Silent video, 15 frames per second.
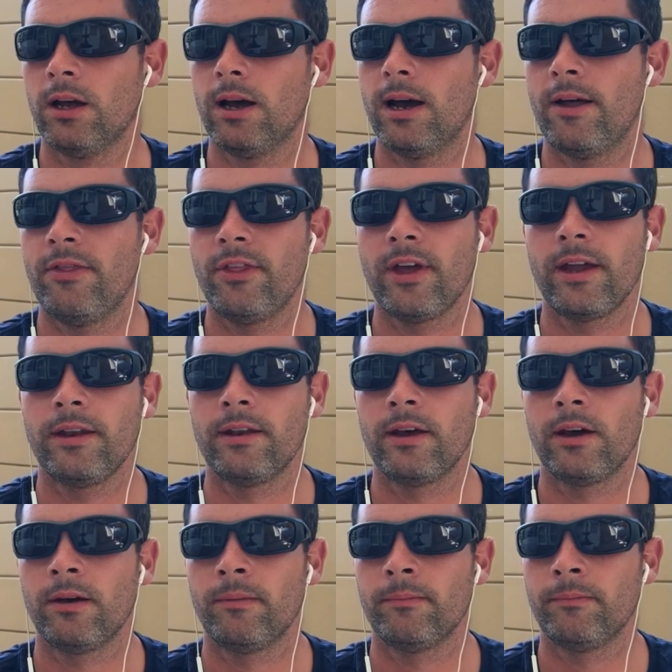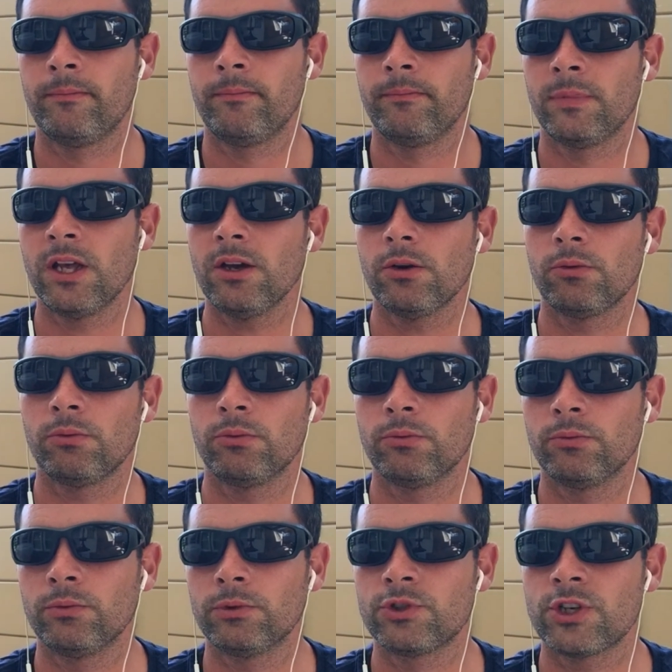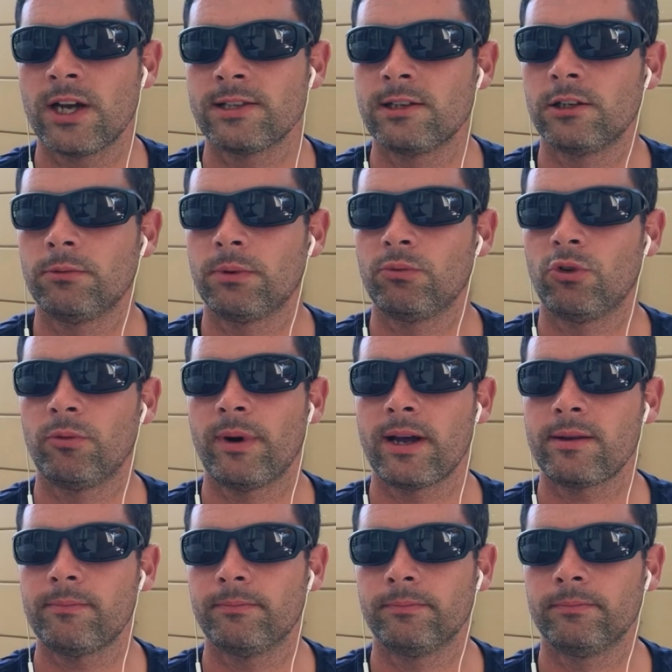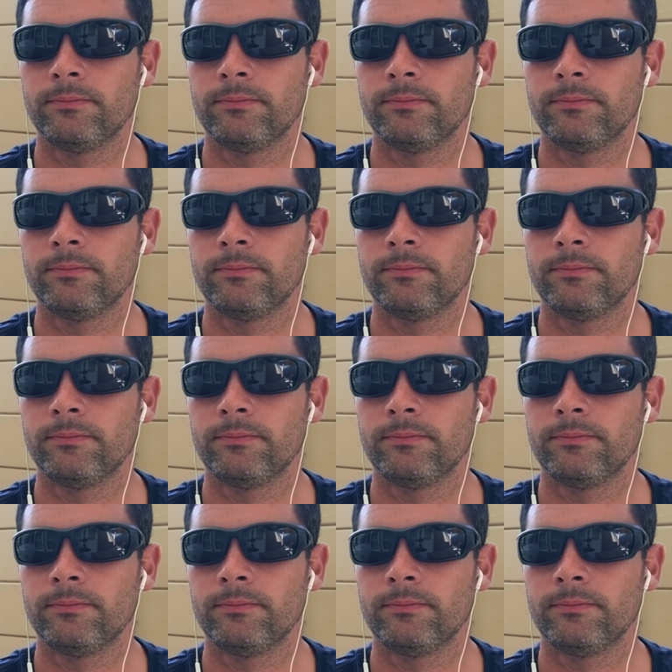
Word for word: And then, um, yeah, we'll chat a little bit more about him.